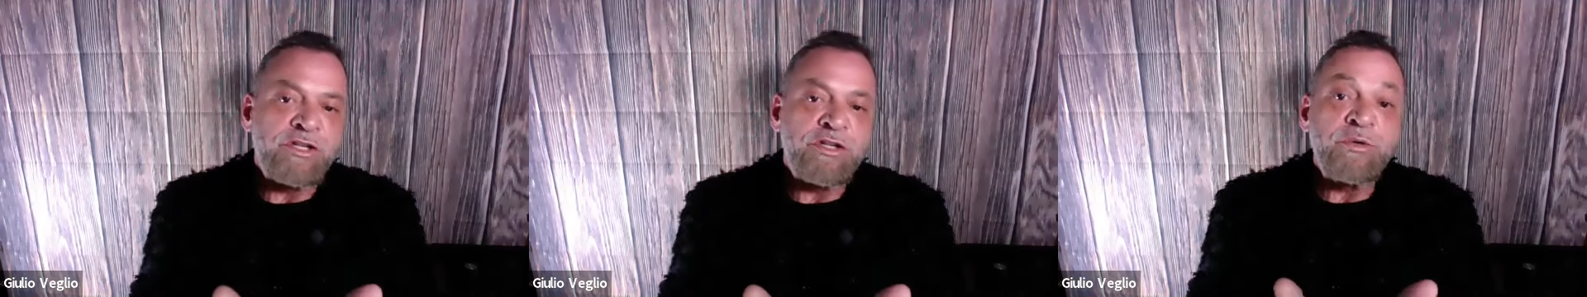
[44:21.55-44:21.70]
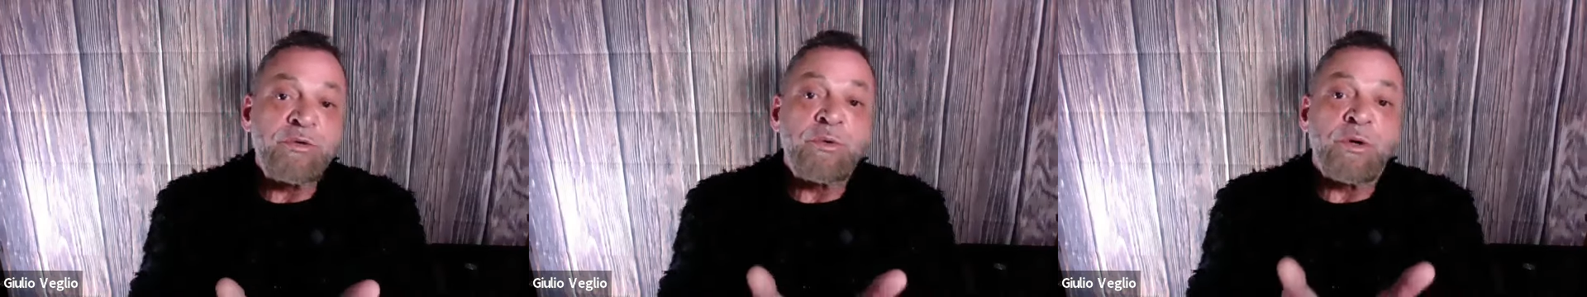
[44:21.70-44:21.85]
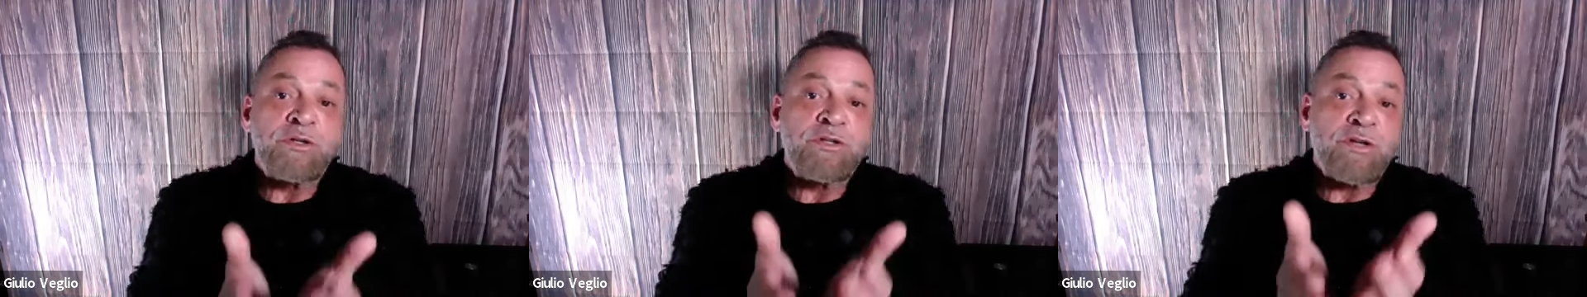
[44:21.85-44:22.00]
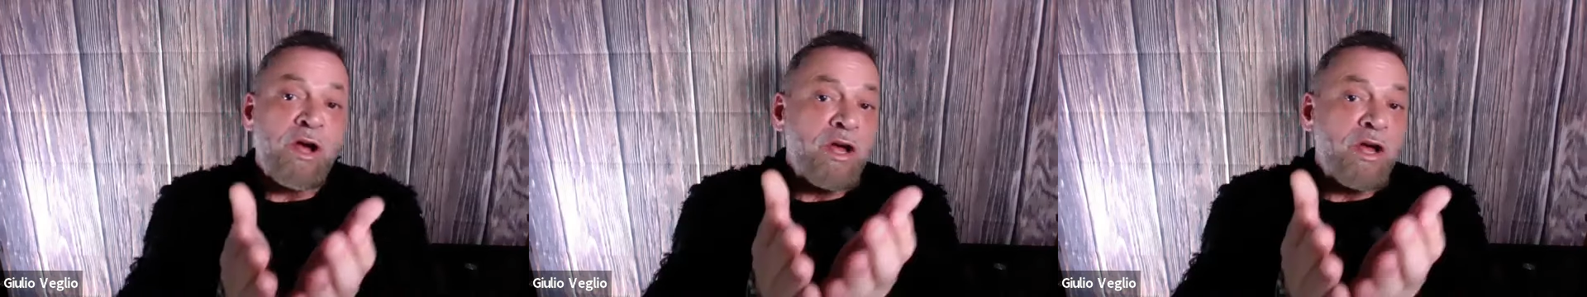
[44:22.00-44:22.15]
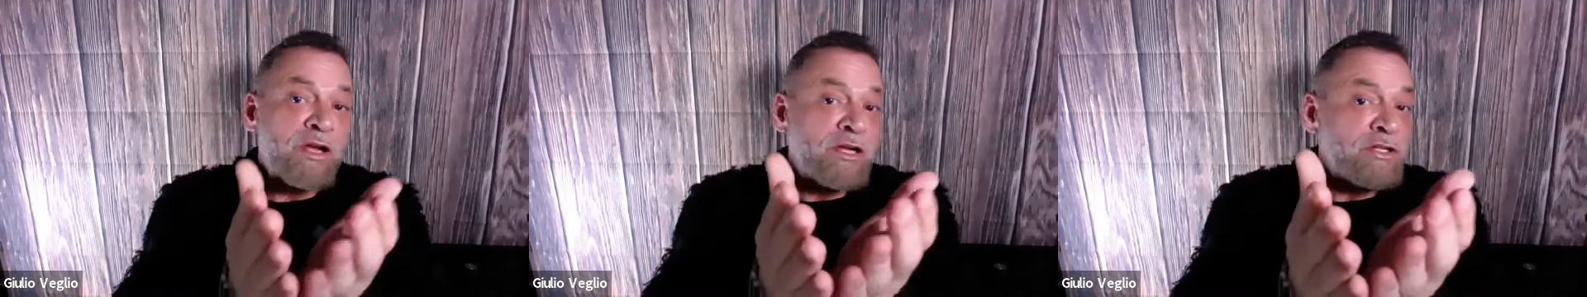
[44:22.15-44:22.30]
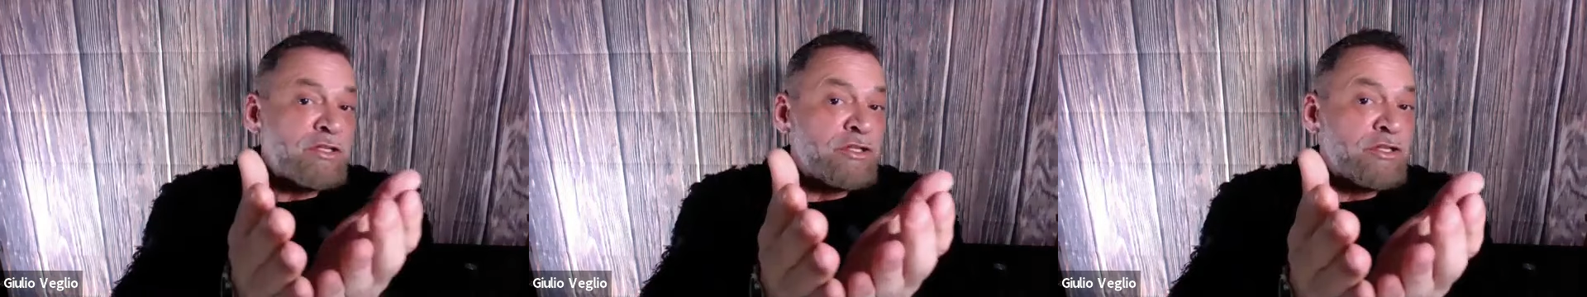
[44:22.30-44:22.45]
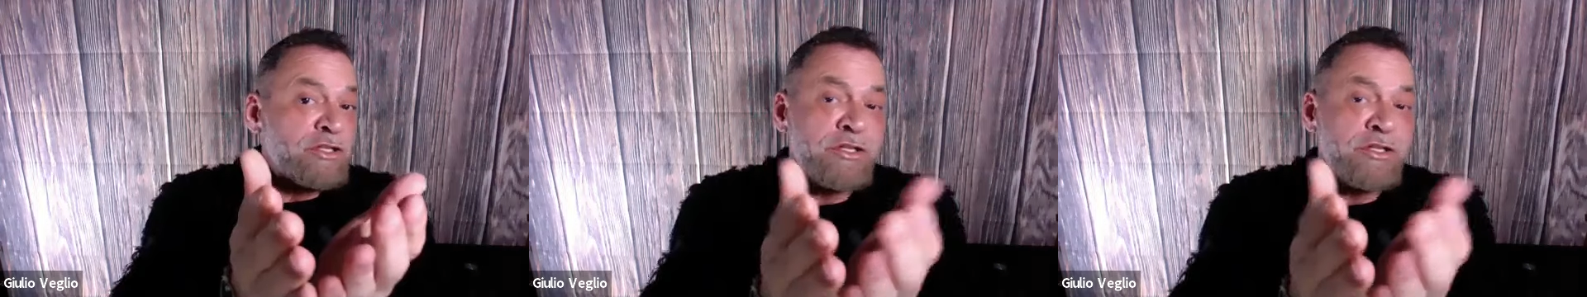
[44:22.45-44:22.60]
you or
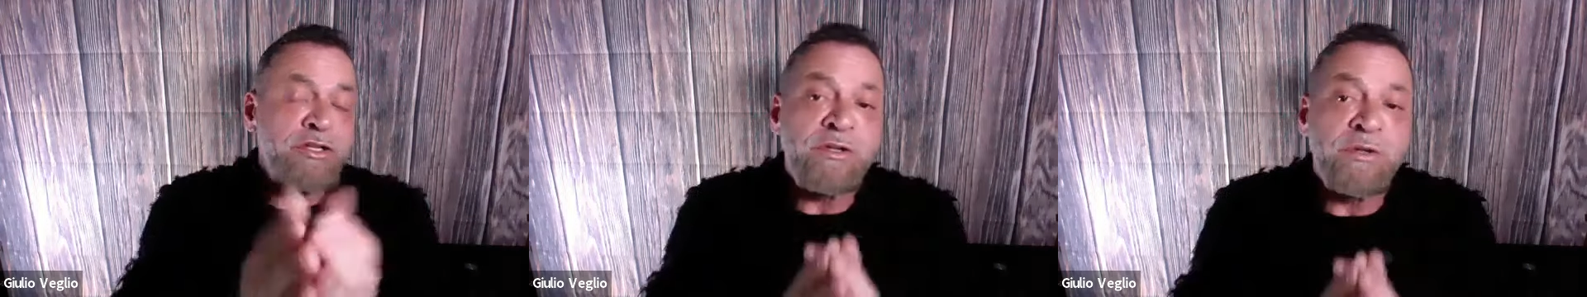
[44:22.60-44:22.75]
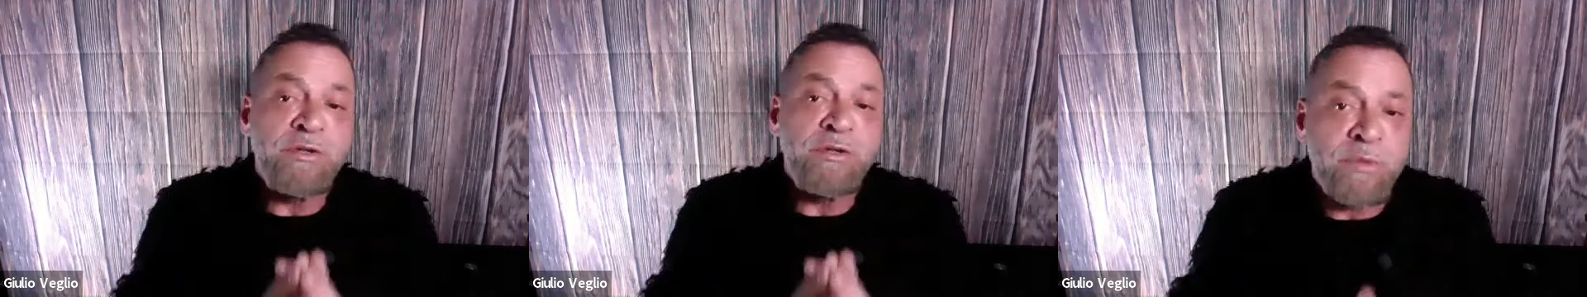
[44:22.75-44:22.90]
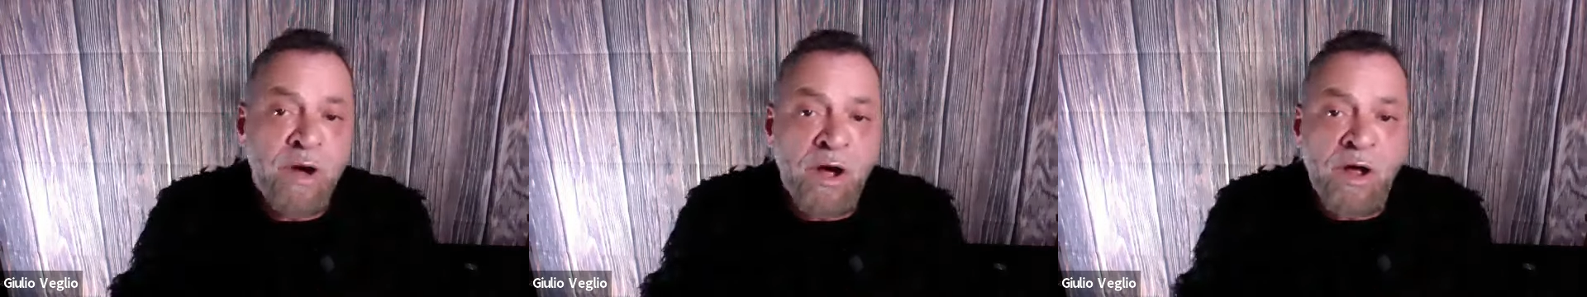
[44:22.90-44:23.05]
talking to you,